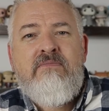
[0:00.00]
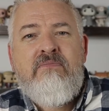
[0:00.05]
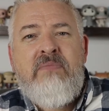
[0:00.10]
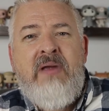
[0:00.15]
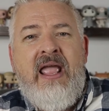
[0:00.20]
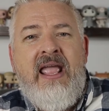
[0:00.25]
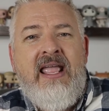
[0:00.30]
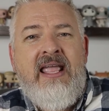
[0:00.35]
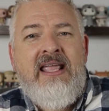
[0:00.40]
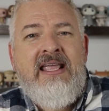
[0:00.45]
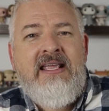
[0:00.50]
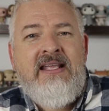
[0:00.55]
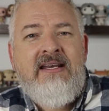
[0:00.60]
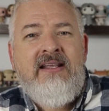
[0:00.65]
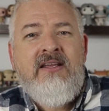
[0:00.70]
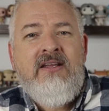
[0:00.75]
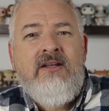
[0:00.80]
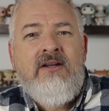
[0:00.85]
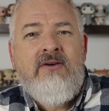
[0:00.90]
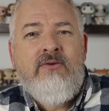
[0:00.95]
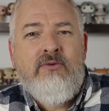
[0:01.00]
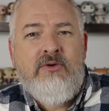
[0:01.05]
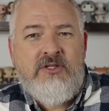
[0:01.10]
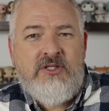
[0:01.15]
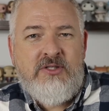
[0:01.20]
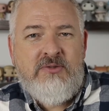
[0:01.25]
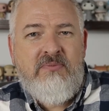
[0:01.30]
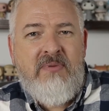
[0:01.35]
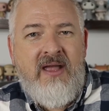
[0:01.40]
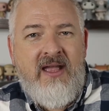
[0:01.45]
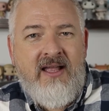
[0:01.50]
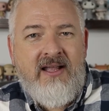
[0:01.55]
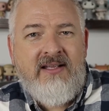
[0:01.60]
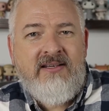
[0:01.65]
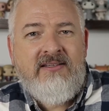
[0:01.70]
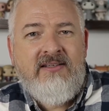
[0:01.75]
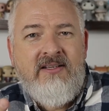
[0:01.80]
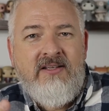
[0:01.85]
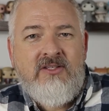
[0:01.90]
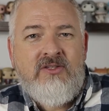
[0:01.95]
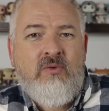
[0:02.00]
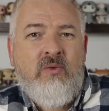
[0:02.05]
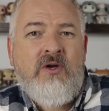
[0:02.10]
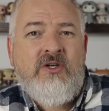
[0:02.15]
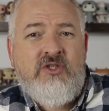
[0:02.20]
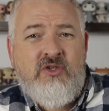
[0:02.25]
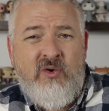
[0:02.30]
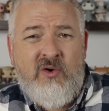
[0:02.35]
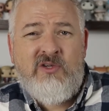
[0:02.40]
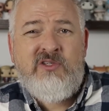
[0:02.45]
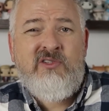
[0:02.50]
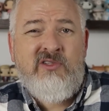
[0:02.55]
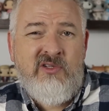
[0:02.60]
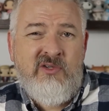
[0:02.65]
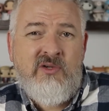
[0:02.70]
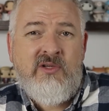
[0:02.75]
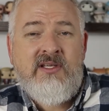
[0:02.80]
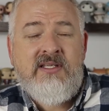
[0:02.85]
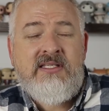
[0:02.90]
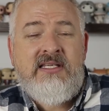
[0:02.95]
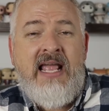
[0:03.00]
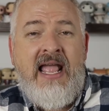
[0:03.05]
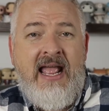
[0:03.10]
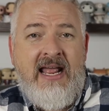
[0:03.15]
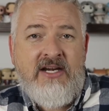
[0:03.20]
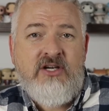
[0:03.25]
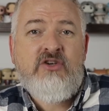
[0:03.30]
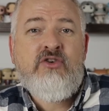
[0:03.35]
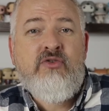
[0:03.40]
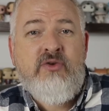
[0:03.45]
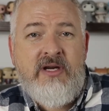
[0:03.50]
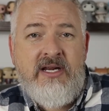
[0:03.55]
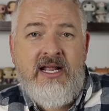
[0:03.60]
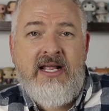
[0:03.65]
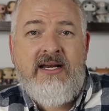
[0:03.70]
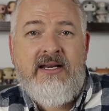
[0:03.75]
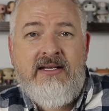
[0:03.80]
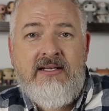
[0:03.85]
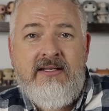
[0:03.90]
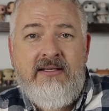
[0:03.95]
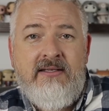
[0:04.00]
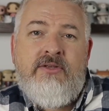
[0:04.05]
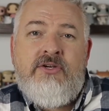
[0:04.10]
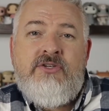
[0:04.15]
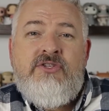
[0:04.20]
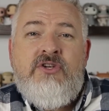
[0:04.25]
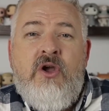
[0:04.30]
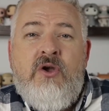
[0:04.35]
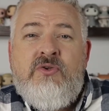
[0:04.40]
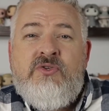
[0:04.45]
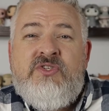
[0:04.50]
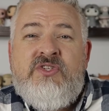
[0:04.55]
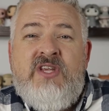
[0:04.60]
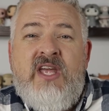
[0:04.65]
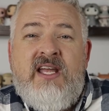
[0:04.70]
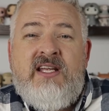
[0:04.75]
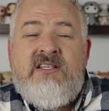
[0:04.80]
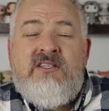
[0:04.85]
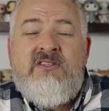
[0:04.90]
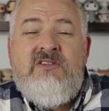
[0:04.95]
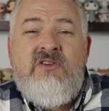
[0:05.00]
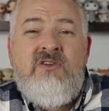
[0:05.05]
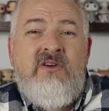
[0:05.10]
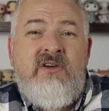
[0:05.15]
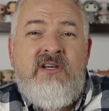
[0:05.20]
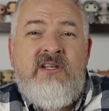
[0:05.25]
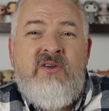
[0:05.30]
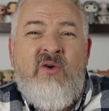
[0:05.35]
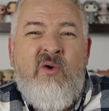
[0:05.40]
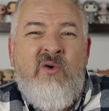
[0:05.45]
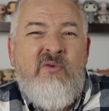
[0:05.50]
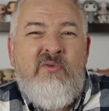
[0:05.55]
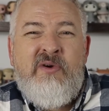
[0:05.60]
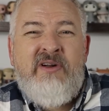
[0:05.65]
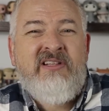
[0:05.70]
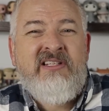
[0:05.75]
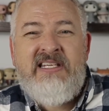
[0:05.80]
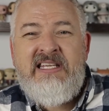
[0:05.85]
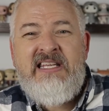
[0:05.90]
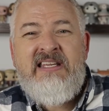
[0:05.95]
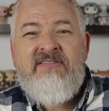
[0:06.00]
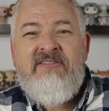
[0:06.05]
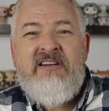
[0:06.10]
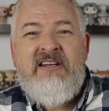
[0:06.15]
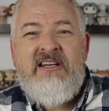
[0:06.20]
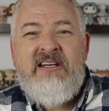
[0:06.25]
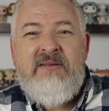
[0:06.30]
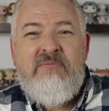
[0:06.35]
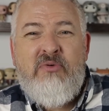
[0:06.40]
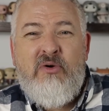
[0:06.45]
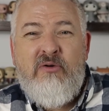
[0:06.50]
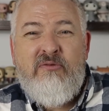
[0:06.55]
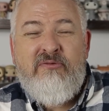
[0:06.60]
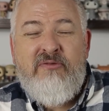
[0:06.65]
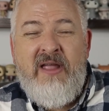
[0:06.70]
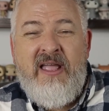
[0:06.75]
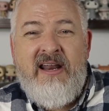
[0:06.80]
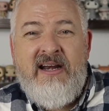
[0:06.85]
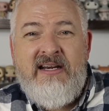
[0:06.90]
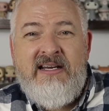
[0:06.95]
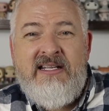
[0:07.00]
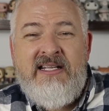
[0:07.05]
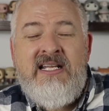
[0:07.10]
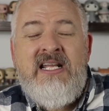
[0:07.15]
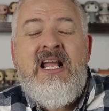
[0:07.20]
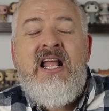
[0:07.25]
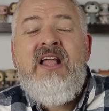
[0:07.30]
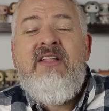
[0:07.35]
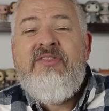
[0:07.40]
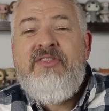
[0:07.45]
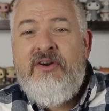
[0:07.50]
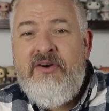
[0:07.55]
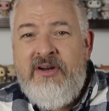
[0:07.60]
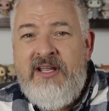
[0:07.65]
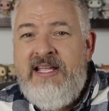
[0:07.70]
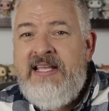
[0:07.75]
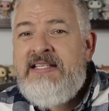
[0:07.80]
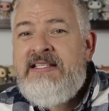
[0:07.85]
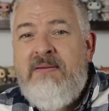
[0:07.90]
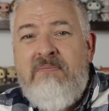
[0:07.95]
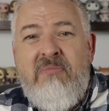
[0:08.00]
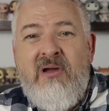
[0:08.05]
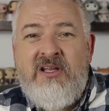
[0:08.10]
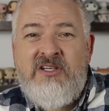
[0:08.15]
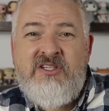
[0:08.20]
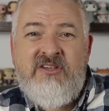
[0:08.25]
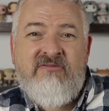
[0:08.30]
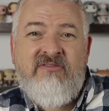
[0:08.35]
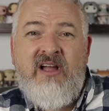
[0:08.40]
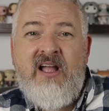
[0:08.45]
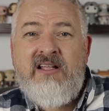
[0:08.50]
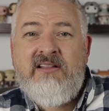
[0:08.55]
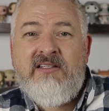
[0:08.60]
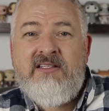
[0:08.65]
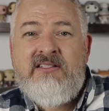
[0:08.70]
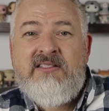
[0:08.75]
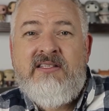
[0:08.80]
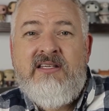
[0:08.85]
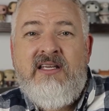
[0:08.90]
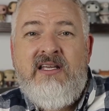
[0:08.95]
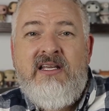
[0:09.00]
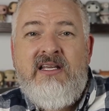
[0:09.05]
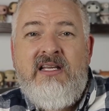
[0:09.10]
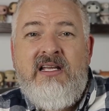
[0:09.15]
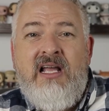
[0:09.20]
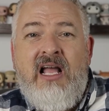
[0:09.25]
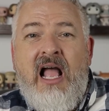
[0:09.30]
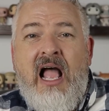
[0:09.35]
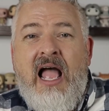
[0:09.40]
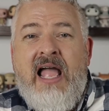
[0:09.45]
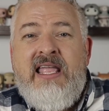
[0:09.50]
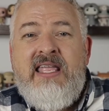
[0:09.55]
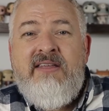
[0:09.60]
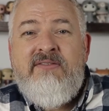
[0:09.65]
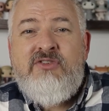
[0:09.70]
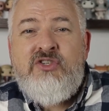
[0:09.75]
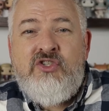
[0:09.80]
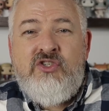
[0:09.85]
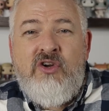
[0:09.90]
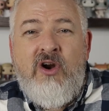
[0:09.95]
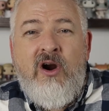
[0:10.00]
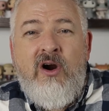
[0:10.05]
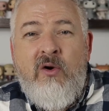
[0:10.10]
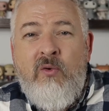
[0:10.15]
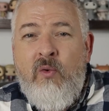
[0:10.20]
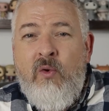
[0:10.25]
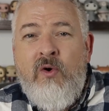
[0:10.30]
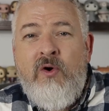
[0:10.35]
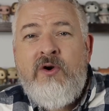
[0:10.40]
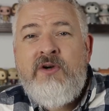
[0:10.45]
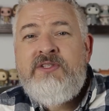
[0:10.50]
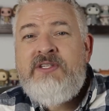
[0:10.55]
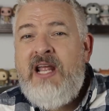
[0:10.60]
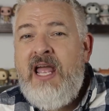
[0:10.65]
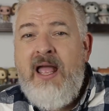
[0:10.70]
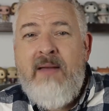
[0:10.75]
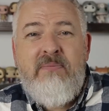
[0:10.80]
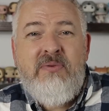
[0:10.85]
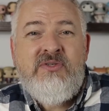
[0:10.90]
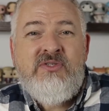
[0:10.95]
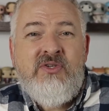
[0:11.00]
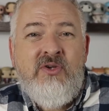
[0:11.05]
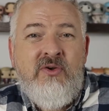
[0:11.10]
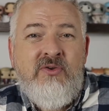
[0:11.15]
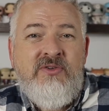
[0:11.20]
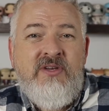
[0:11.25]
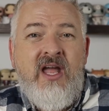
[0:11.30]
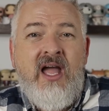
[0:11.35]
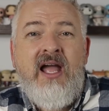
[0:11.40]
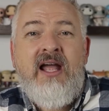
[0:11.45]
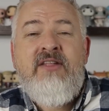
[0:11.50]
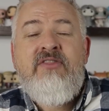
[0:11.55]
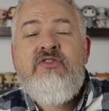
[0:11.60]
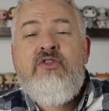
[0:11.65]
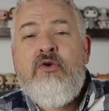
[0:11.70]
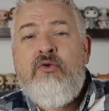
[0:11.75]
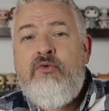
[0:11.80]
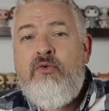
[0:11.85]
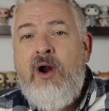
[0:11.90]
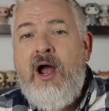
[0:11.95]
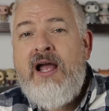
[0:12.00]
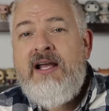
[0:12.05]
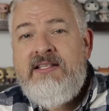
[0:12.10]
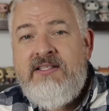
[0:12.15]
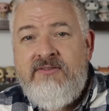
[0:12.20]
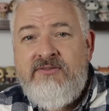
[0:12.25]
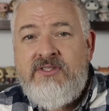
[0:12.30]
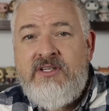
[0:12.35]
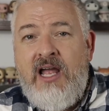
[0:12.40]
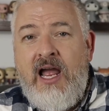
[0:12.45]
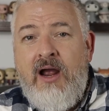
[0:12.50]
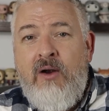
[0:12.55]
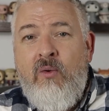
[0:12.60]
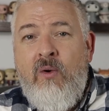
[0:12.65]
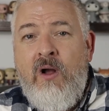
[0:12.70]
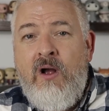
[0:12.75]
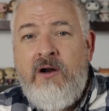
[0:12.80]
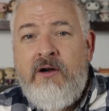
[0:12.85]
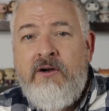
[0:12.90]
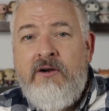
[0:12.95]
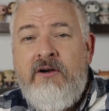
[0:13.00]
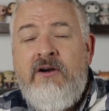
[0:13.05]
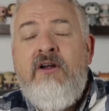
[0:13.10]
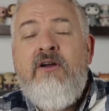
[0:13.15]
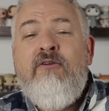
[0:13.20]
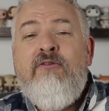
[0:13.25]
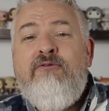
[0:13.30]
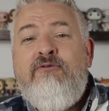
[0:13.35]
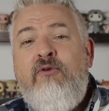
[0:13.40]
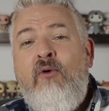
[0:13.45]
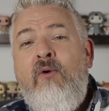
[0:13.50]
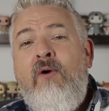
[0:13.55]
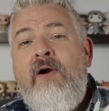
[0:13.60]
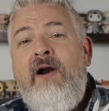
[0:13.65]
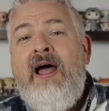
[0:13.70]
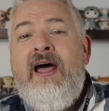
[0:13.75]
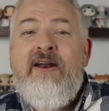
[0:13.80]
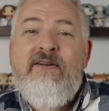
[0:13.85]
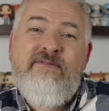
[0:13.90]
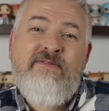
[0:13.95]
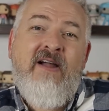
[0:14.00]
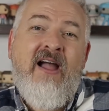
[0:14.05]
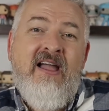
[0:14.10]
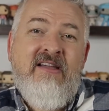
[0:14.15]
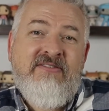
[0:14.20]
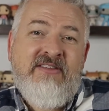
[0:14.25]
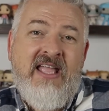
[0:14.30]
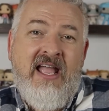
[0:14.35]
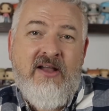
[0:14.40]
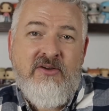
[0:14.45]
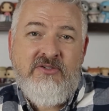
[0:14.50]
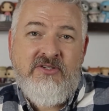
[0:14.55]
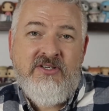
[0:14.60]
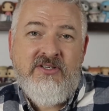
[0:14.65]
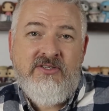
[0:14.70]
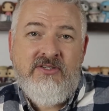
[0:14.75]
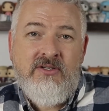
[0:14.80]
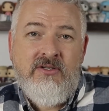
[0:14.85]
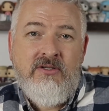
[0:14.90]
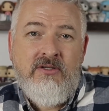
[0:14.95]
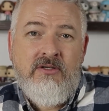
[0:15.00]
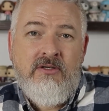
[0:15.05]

paid respect to what George Lucas had created. There's no sex, nudity, or really even any profanity. There is a bunch of violence. I give Star Wars Episode 9, The Rise of Skywalker, 4 out of 5 couches.